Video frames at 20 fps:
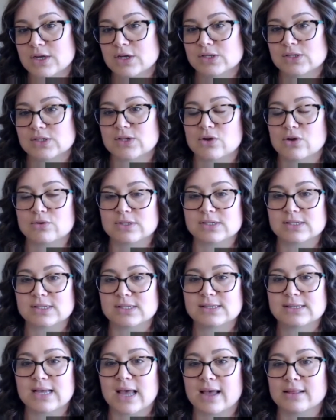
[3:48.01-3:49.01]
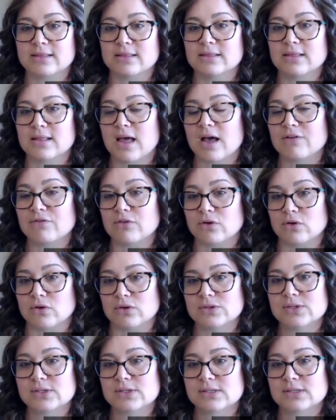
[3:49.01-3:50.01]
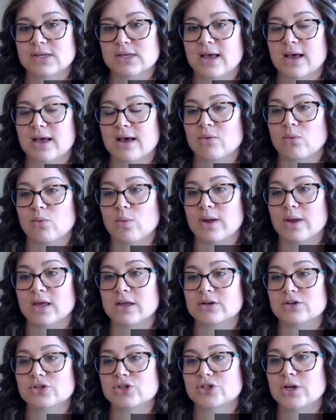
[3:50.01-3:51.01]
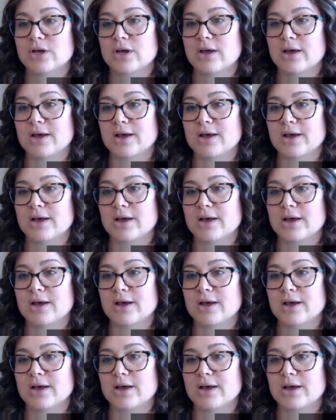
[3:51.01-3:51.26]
so to set levels at which